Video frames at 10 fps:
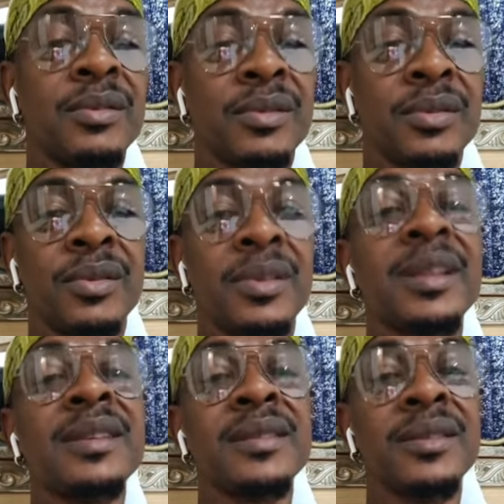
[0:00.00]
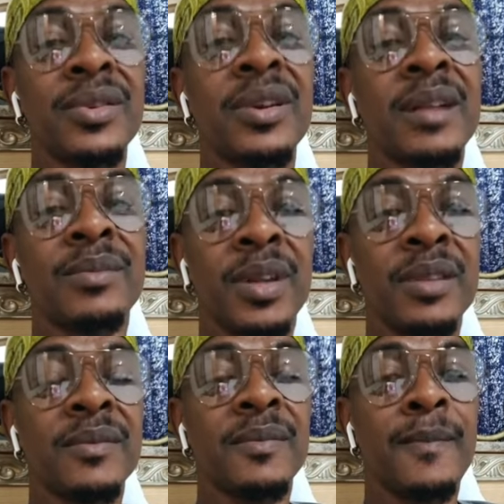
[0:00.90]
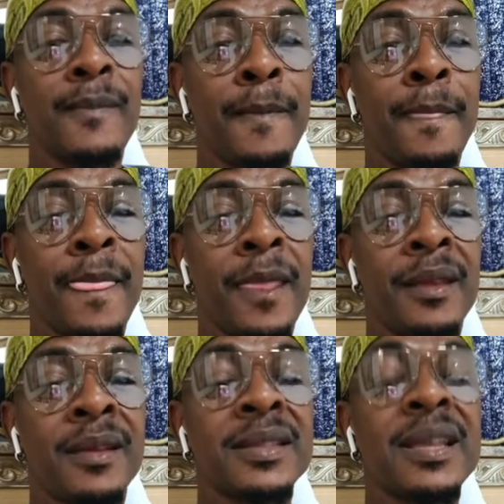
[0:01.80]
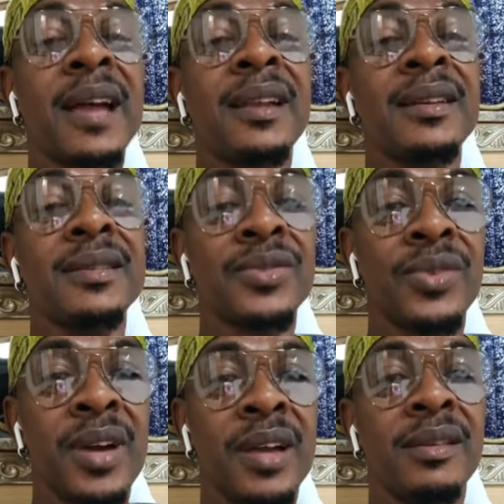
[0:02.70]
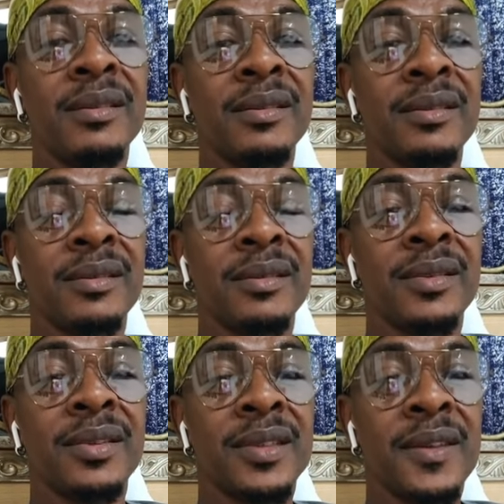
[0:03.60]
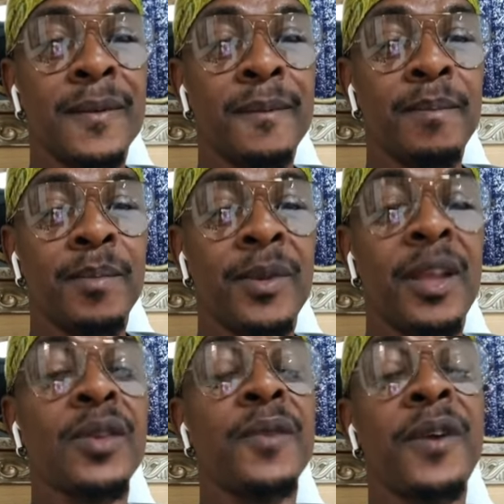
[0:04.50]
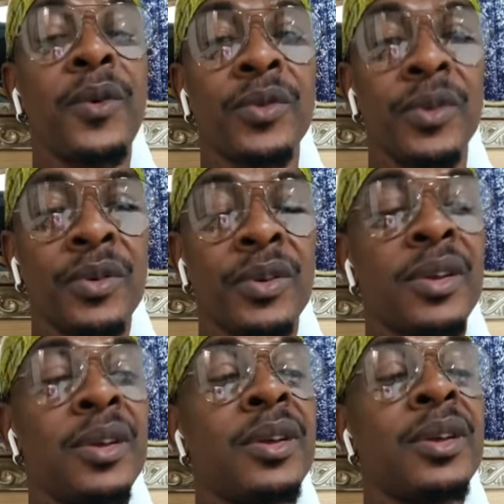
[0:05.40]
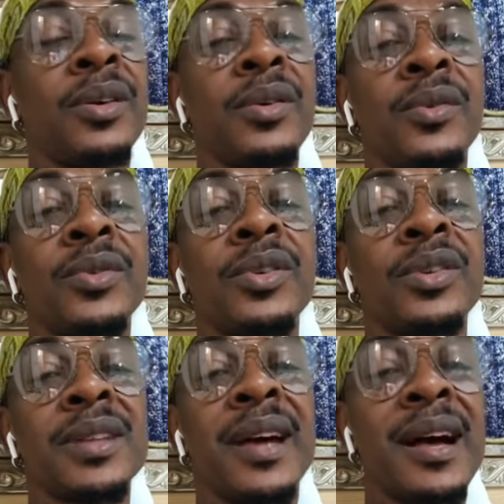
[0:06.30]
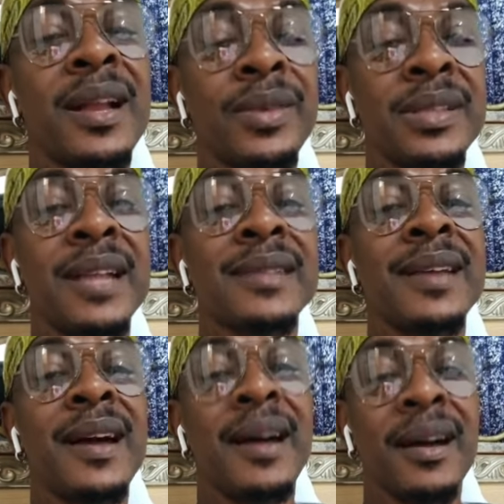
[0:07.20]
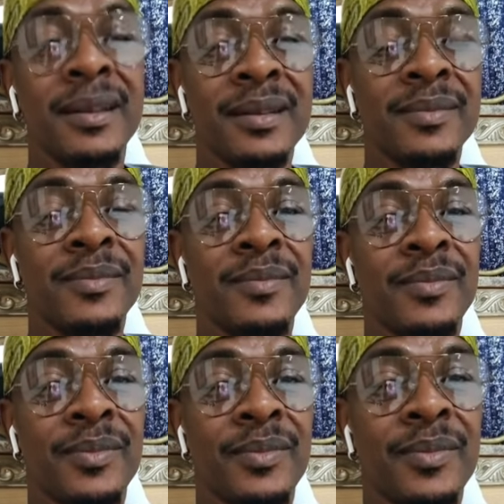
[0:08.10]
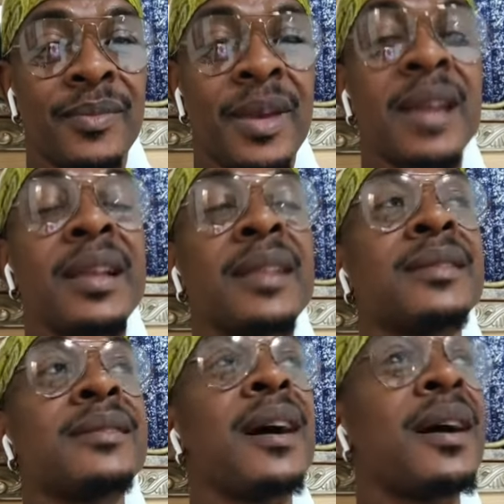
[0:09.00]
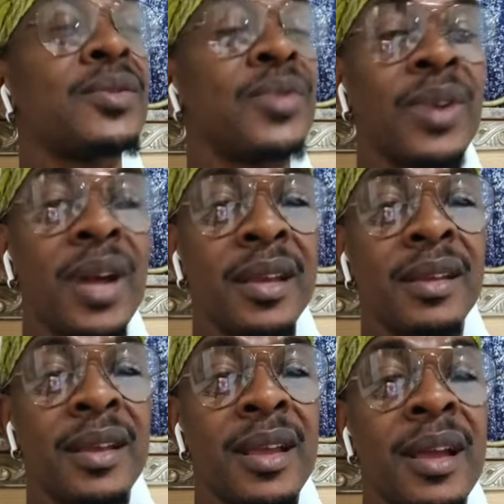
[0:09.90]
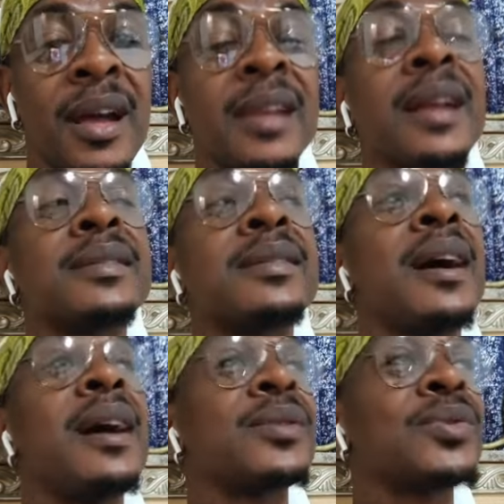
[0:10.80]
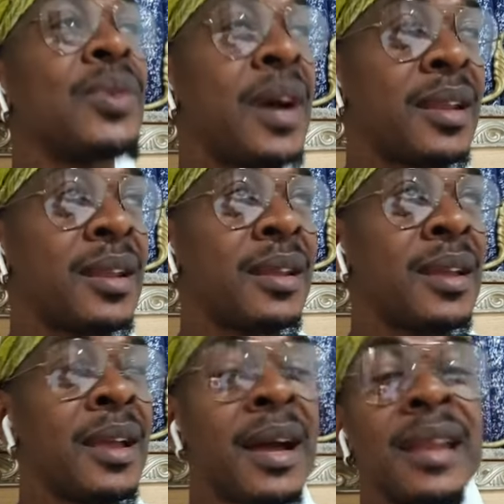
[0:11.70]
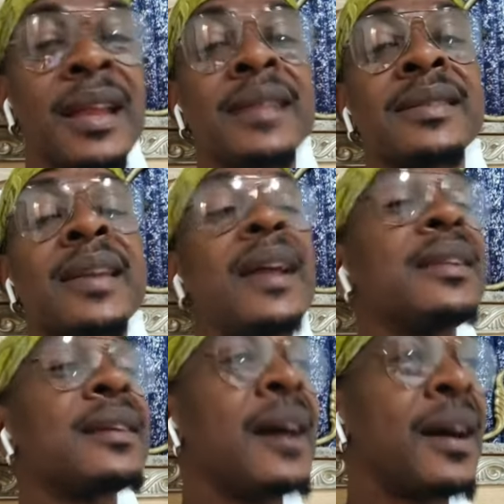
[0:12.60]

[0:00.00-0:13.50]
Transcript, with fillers: listen to God, man. Start listening to God. Is he? And no for one. One just always attack. And attack to God. And attack to God. And I tell God.